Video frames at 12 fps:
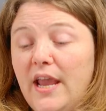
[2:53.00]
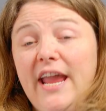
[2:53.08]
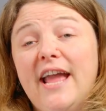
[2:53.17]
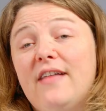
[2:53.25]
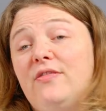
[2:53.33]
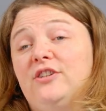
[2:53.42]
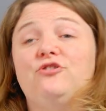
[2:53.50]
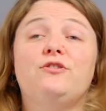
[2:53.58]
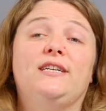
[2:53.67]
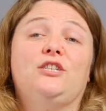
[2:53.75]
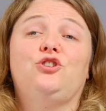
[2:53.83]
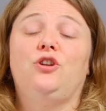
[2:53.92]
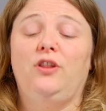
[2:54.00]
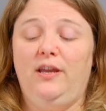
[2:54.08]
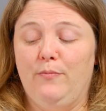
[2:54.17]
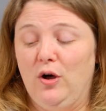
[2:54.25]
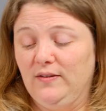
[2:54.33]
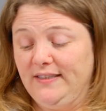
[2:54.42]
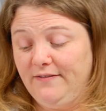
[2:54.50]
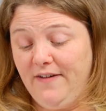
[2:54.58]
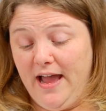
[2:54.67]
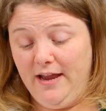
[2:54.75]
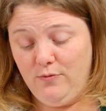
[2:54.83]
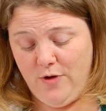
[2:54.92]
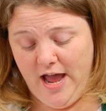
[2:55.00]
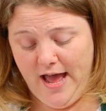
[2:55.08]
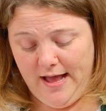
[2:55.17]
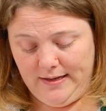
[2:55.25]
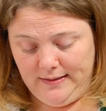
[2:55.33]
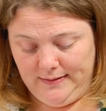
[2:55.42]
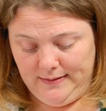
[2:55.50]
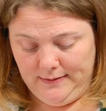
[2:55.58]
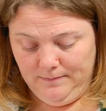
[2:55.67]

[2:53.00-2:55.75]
And the traditional emulsifying wax.